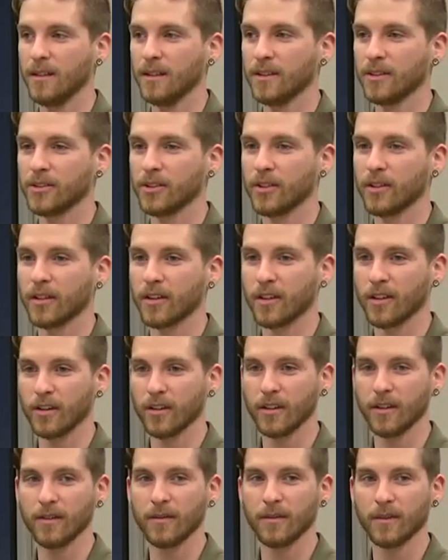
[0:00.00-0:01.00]
So the
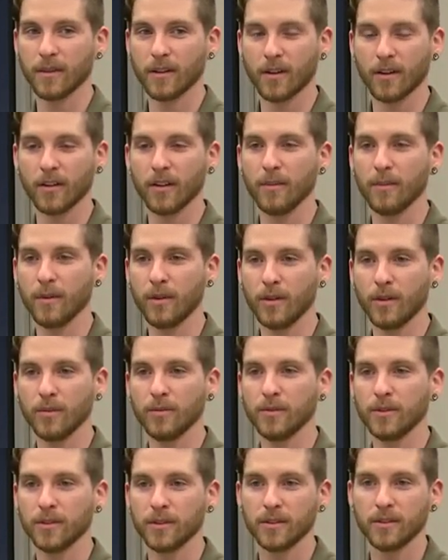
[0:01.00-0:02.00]
curly, the curly
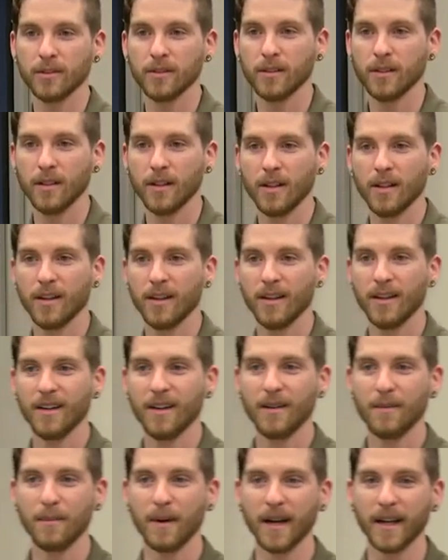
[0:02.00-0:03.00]
bulbs. Yeah.
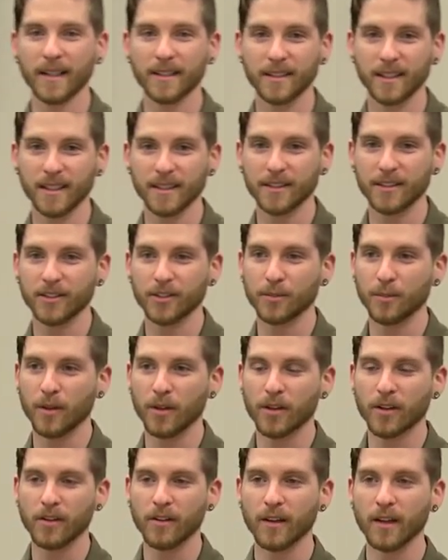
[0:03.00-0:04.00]
Mike says there's
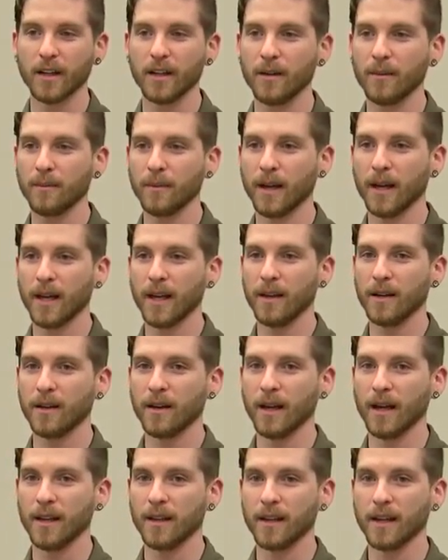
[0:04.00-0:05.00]
mercury in them, and,
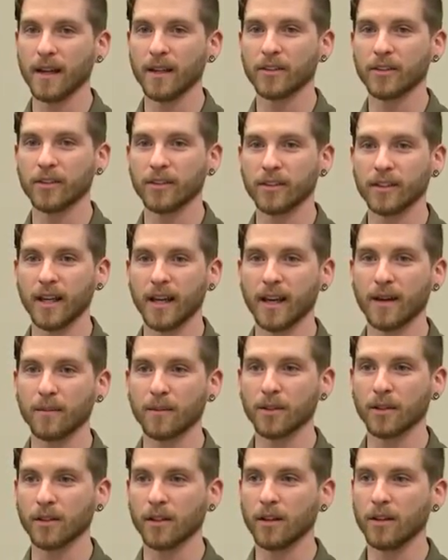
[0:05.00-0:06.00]
and the answer is take
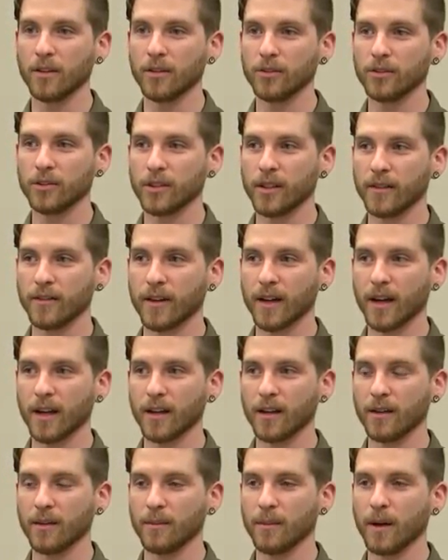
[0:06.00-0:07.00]
them to Lowe's. They've got
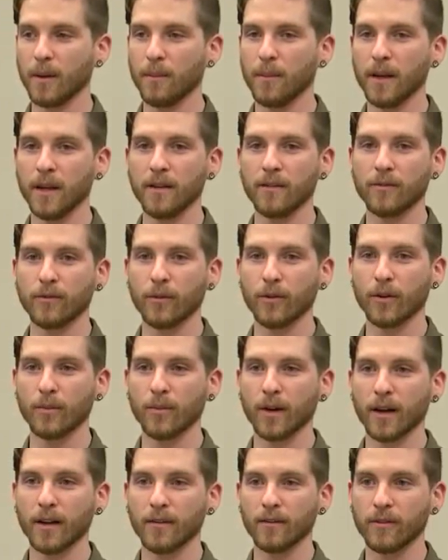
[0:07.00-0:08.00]
a, a bin for
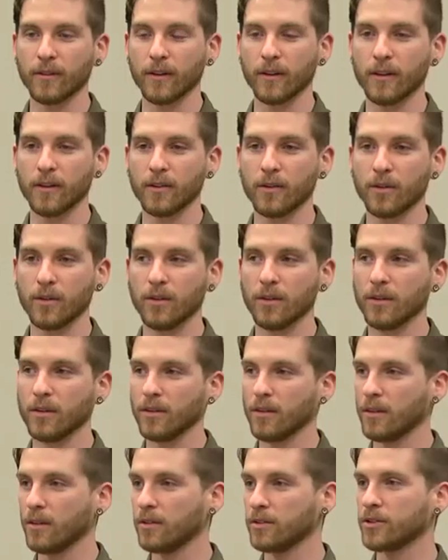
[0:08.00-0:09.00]
them right in front of the
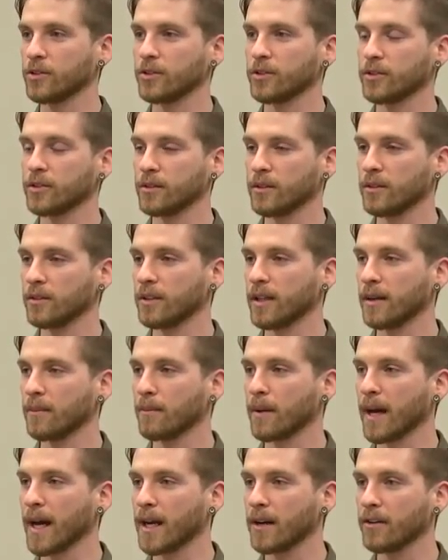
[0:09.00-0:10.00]
door. Also, they'll take
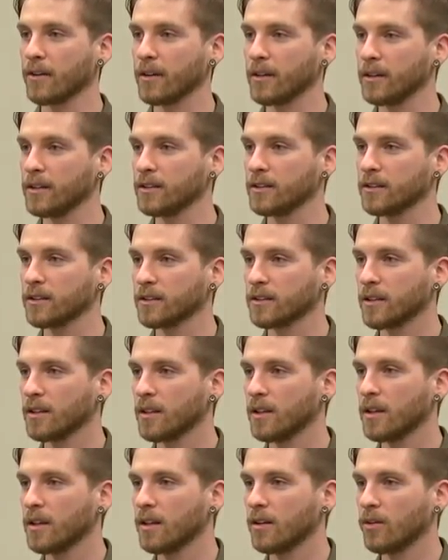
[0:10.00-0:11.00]
batteries,
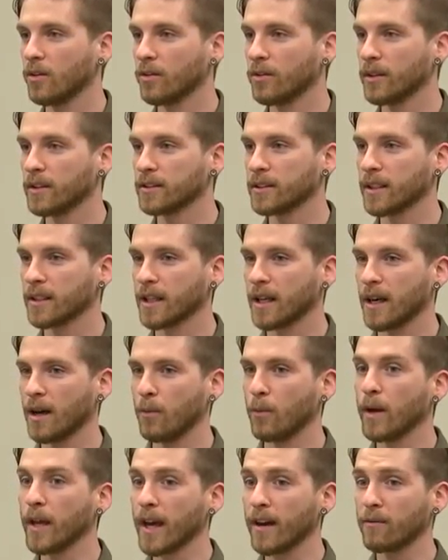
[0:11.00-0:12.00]
old things like that.
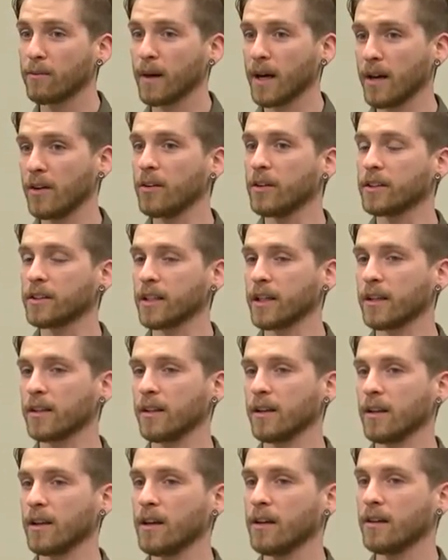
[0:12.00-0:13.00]
And we have battery
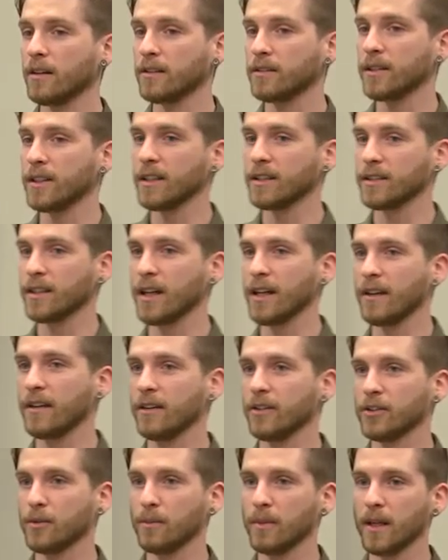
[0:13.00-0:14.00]
recycling here at CSI.
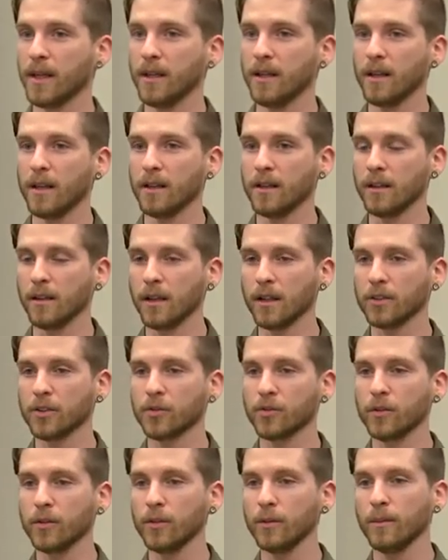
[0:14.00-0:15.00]
There's a bin in the
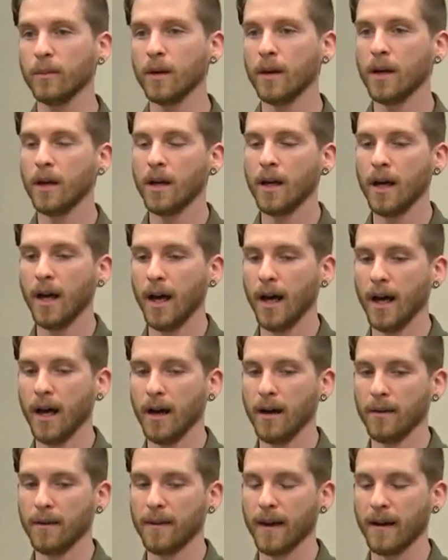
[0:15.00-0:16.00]
lunchroom.
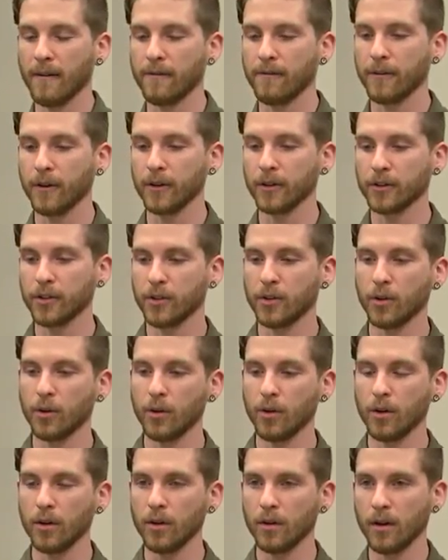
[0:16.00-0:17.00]
Uh, that first
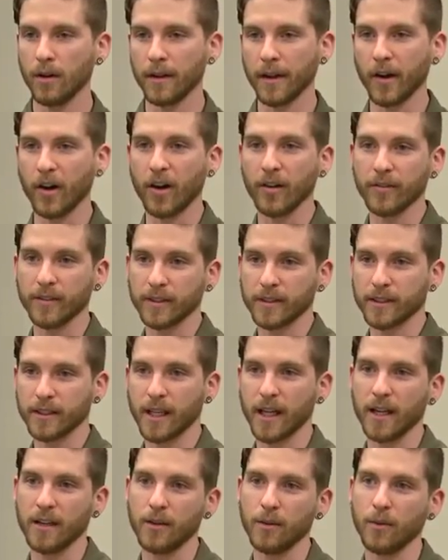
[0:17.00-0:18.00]
door on the office
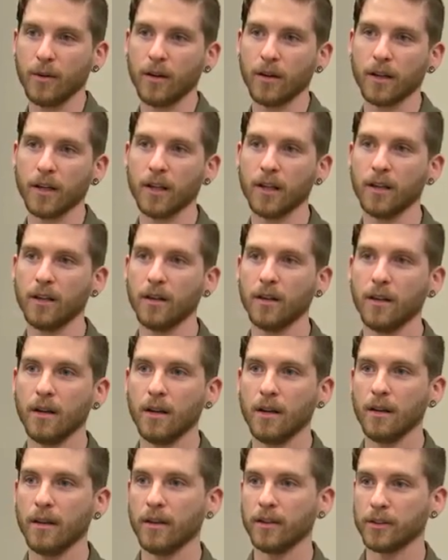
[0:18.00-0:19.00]
side you walk in,
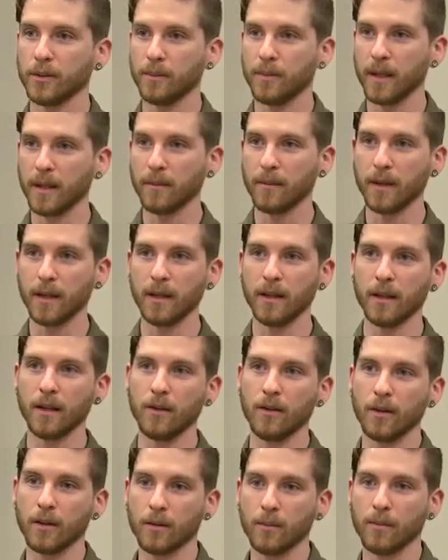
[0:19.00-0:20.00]
there's a big bin
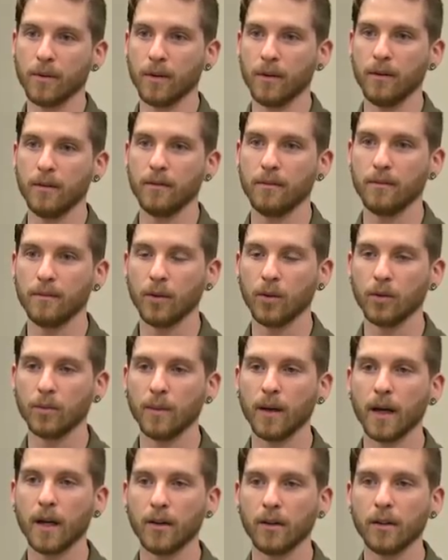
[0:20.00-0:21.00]
there you can put old
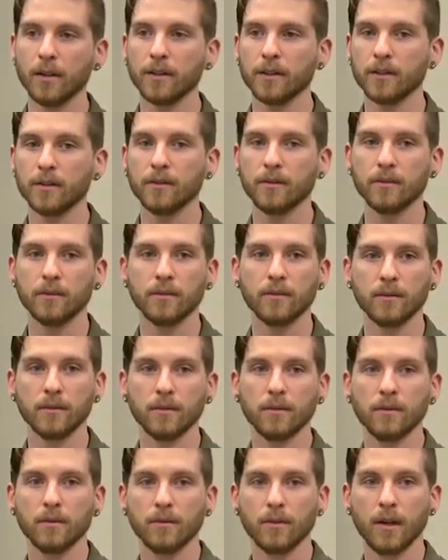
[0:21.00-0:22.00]
batteries.
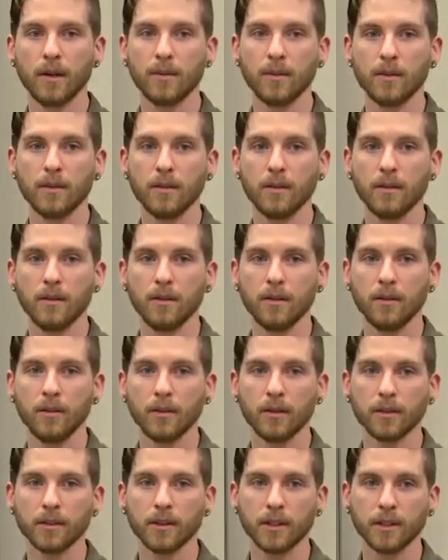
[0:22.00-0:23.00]
Robert, you
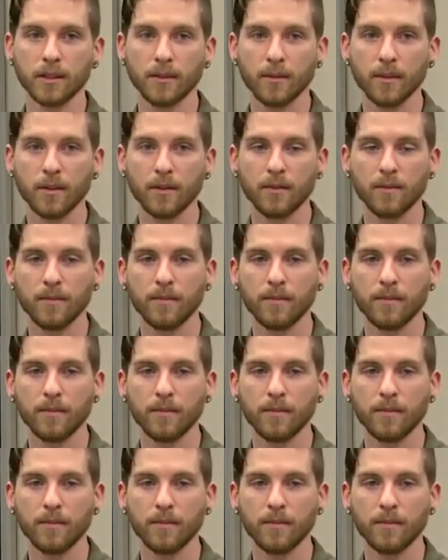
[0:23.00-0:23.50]
were going to say something?